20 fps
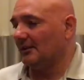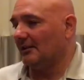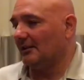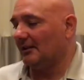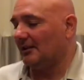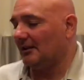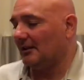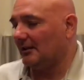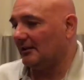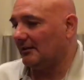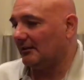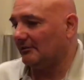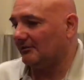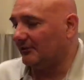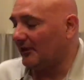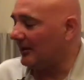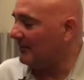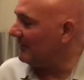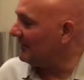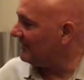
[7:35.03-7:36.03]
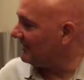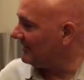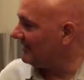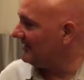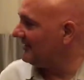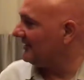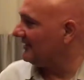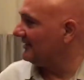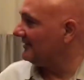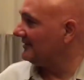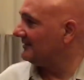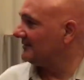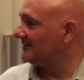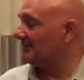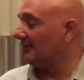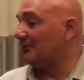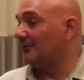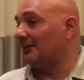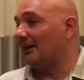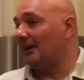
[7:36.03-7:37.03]
Fireman of the Year.
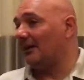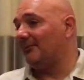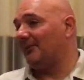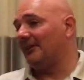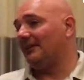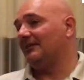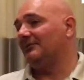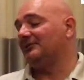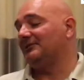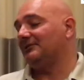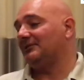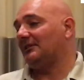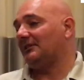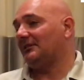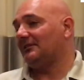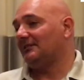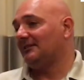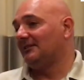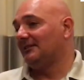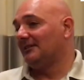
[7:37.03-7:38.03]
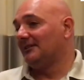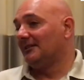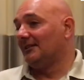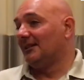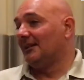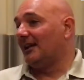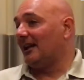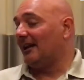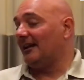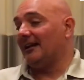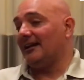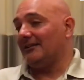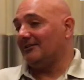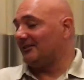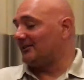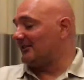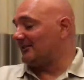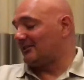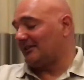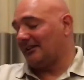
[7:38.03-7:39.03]
So, I mean, it was, and then
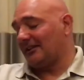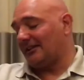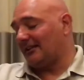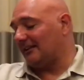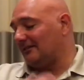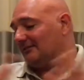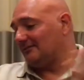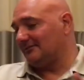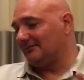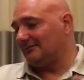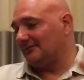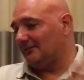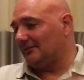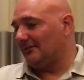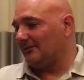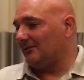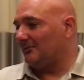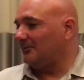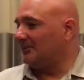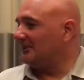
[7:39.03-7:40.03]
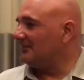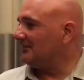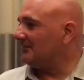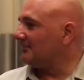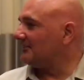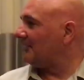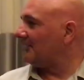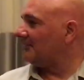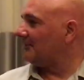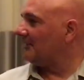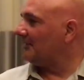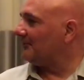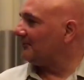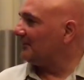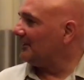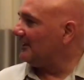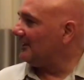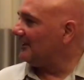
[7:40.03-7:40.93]
it's just like, the wheels fell off,